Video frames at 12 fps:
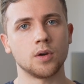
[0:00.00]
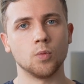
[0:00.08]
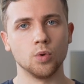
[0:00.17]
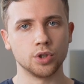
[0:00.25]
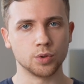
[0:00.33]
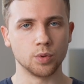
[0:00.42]

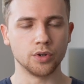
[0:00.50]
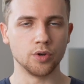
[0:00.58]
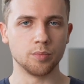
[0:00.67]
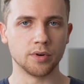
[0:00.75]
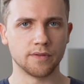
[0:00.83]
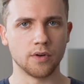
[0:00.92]
which would you
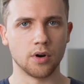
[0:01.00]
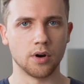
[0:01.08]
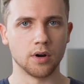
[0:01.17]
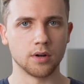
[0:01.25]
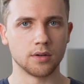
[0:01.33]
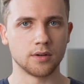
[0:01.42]

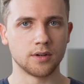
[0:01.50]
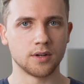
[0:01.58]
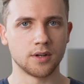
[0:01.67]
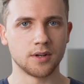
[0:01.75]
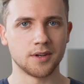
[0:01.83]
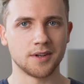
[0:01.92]
prefer?
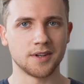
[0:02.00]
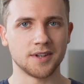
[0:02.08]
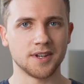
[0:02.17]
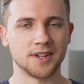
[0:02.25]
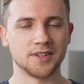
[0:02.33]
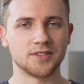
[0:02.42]

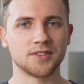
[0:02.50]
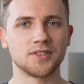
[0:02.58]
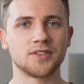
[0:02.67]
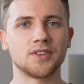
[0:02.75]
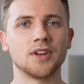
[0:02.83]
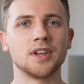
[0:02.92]
And it's
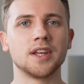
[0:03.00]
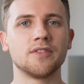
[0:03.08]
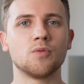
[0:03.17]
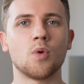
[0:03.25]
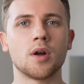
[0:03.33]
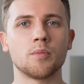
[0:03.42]
to
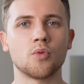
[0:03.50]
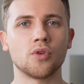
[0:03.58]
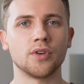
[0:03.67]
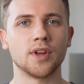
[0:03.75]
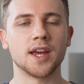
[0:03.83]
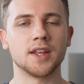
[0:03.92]
live one more
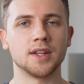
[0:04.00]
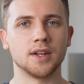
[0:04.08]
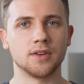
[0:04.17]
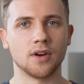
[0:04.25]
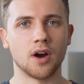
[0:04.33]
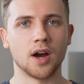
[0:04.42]
day and
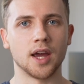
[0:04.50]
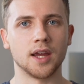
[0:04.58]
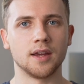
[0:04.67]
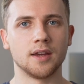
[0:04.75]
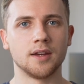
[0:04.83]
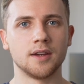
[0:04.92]
then die.
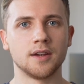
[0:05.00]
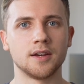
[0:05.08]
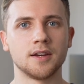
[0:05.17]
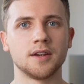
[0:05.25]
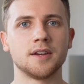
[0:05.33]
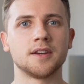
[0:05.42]

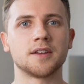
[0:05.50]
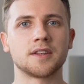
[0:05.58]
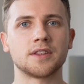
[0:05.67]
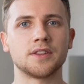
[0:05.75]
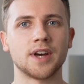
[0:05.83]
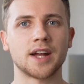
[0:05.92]

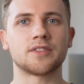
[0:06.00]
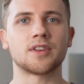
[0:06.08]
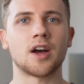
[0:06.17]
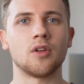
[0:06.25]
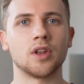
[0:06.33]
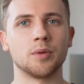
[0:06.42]
That's
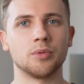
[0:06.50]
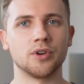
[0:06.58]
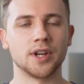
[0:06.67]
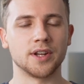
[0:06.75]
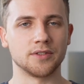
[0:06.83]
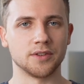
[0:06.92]
how
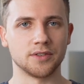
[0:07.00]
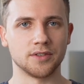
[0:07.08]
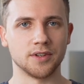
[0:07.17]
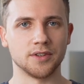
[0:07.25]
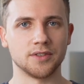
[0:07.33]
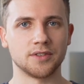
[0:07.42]
liberating this
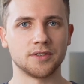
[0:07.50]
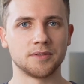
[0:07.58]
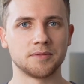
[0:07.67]
is.